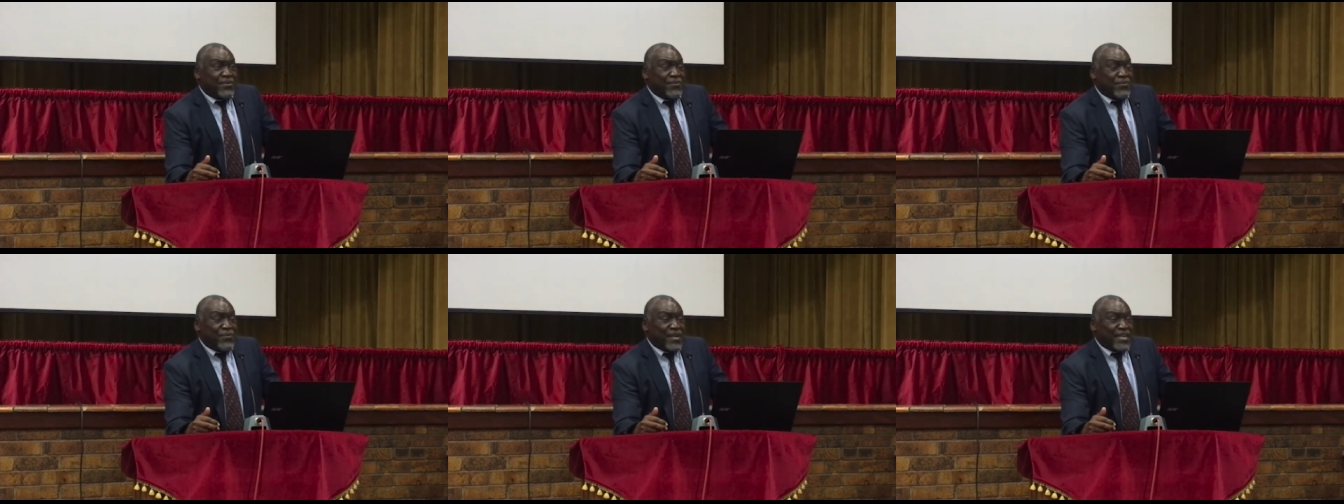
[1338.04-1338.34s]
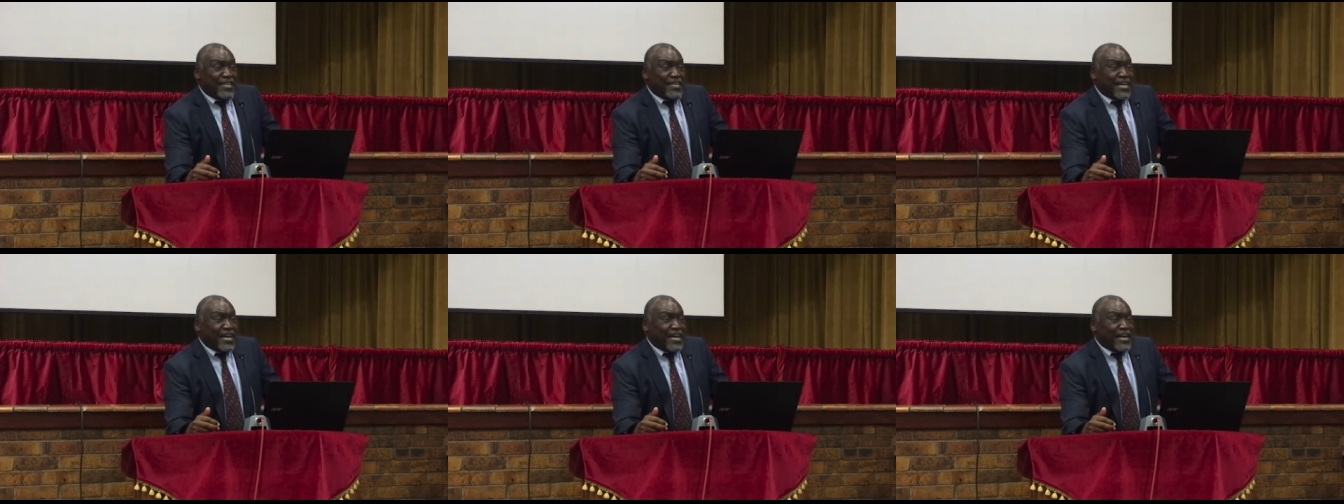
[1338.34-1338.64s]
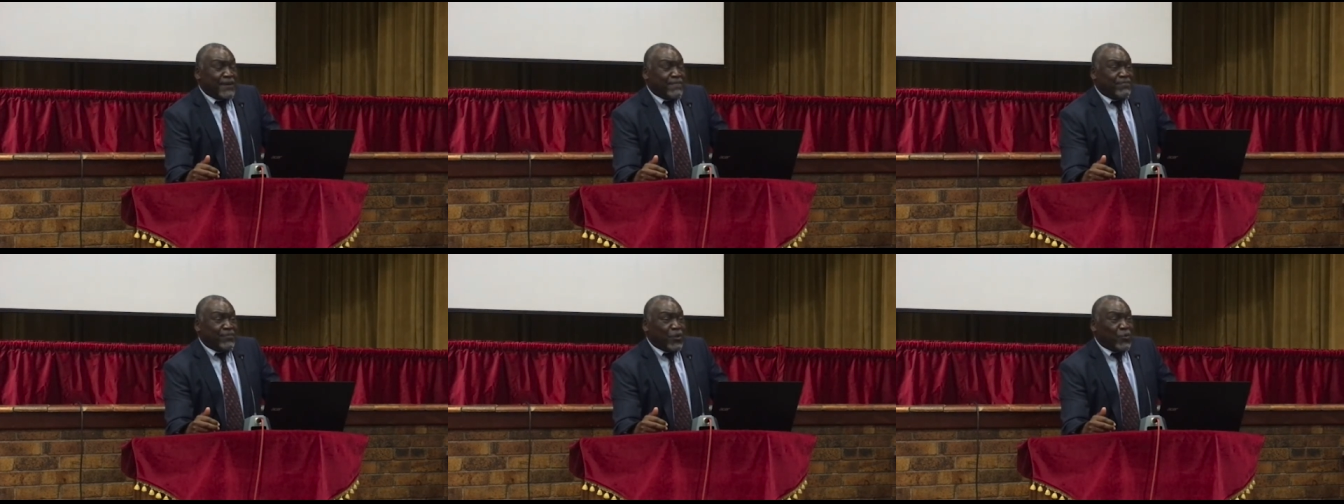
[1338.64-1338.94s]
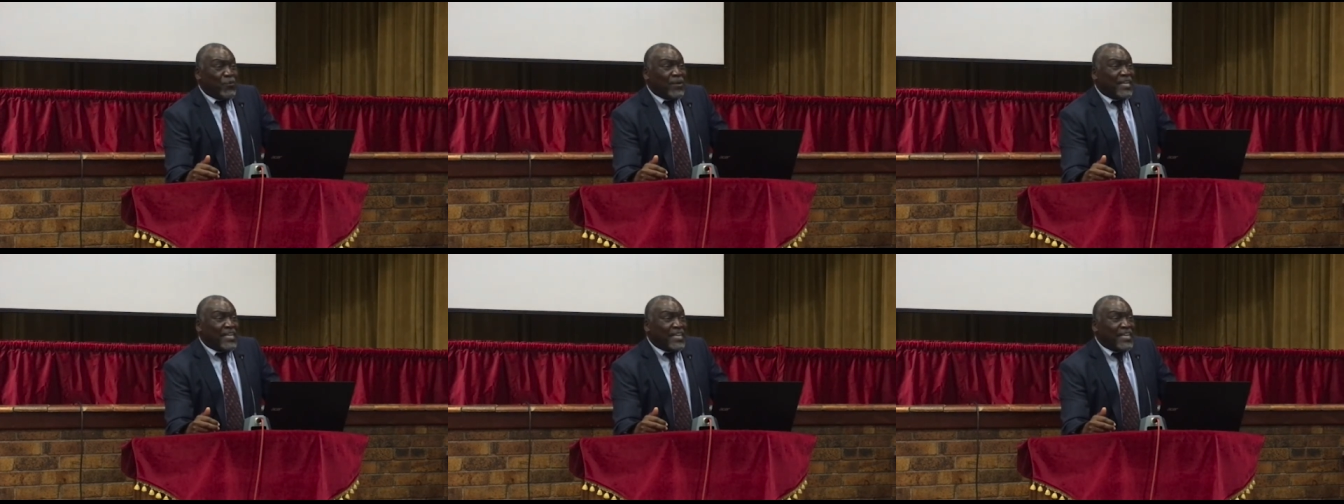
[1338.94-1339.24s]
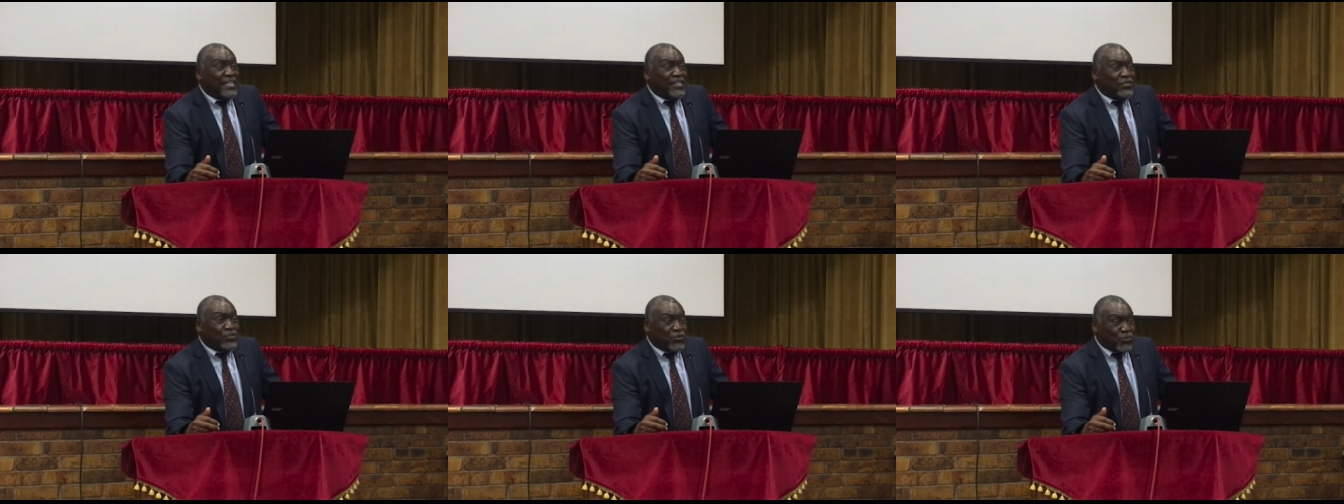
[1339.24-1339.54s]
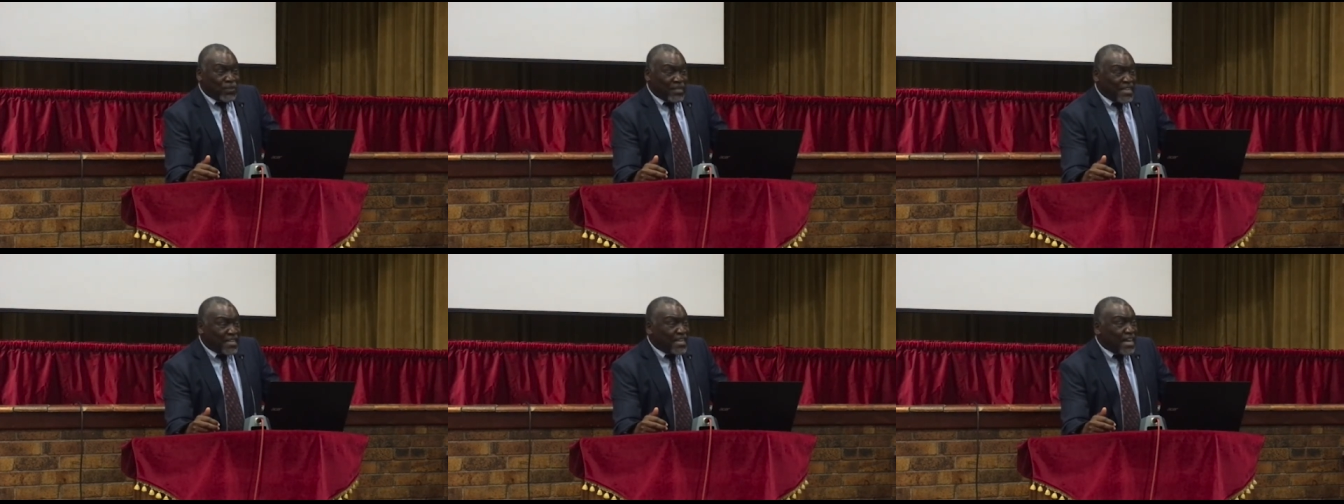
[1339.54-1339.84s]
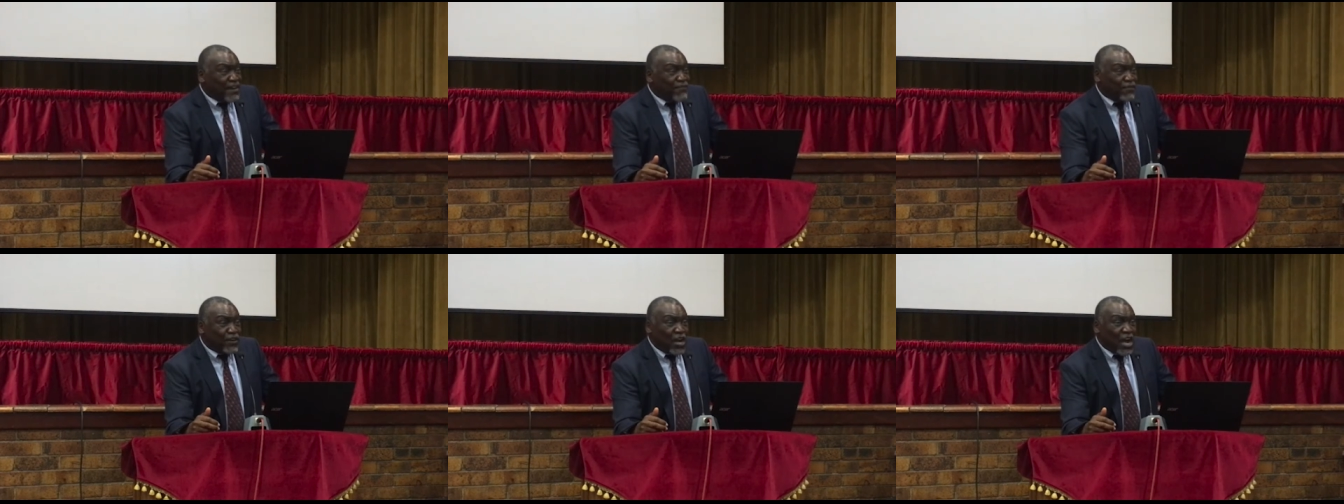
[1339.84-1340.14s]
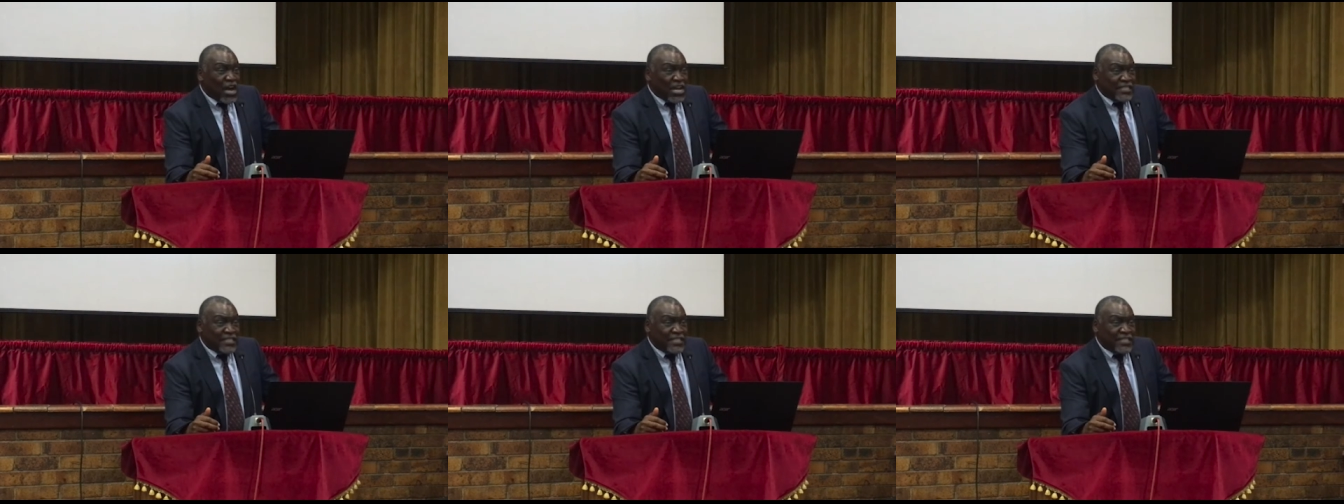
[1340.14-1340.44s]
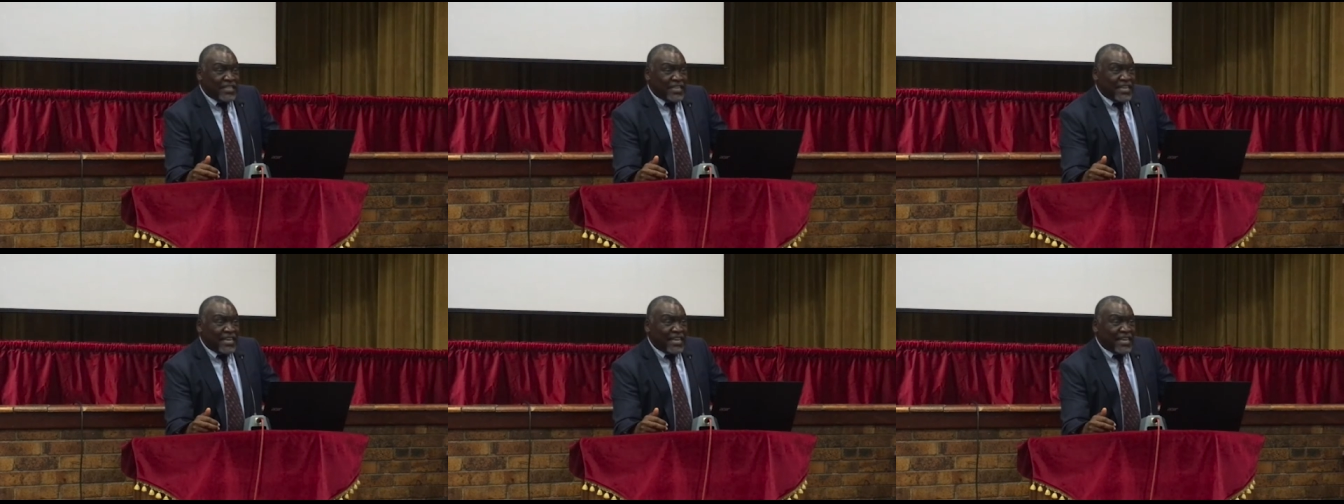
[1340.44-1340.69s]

when uh, we truly love God,